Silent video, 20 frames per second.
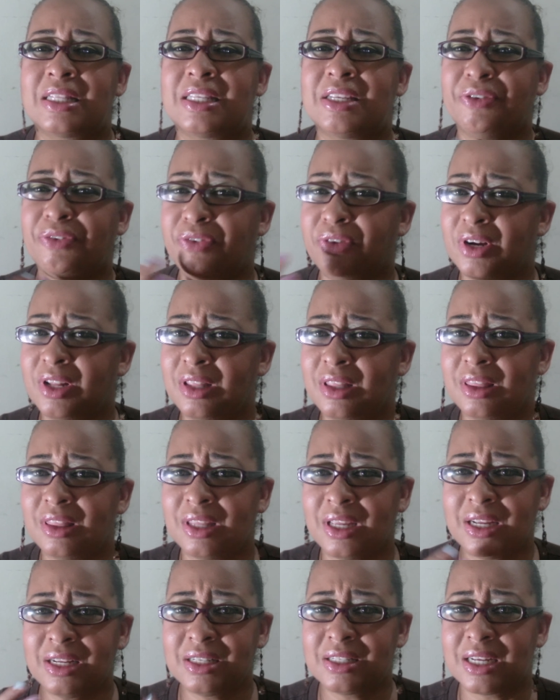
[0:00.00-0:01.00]
different
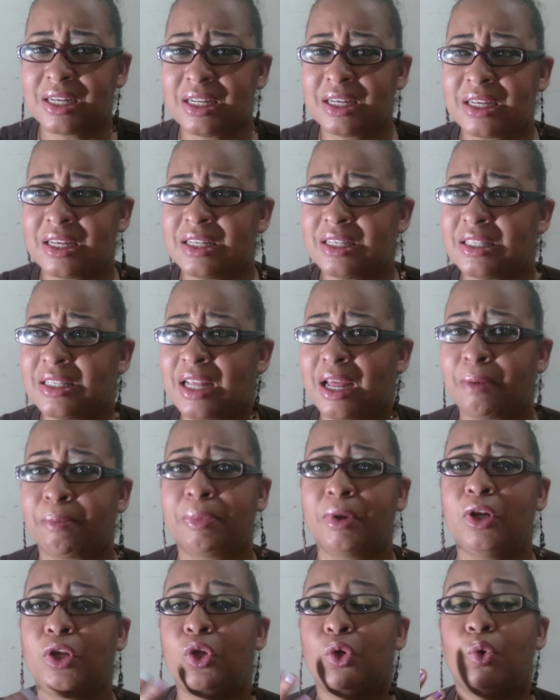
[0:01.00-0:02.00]
things that you can
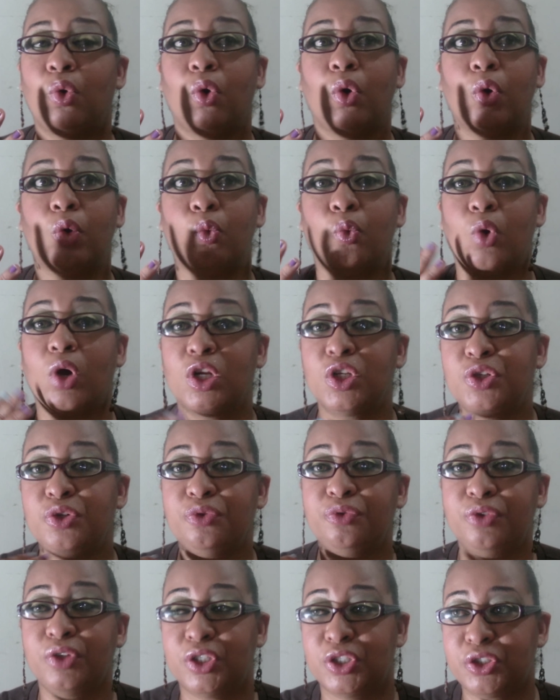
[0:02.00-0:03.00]
sample. You Once you
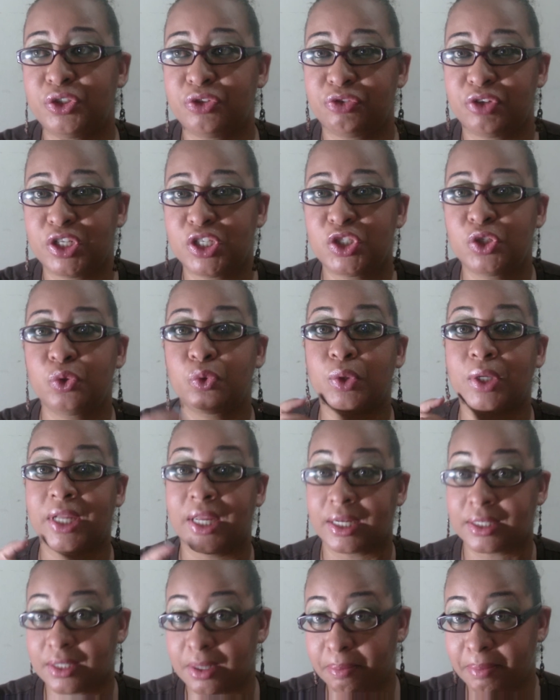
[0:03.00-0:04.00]
finish your race, you
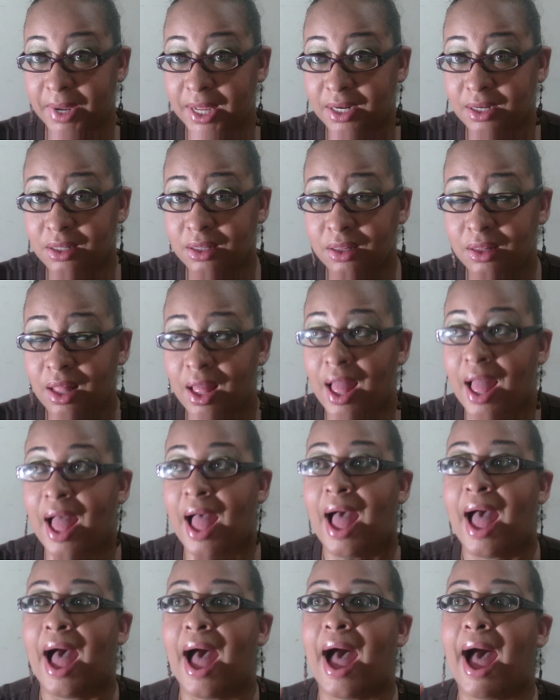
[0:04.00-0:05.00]
get a medal
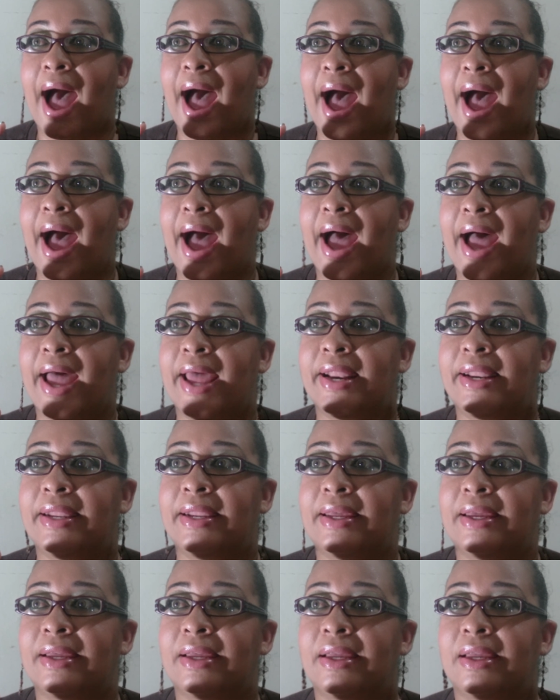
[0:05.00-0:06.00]

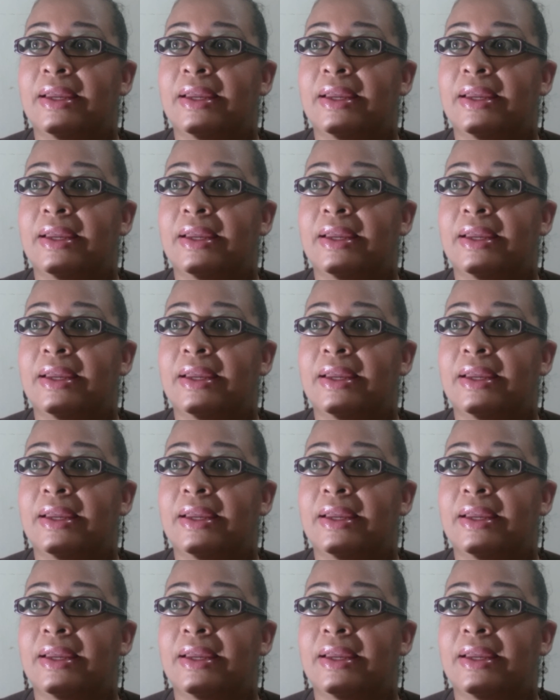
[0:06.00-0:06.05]
and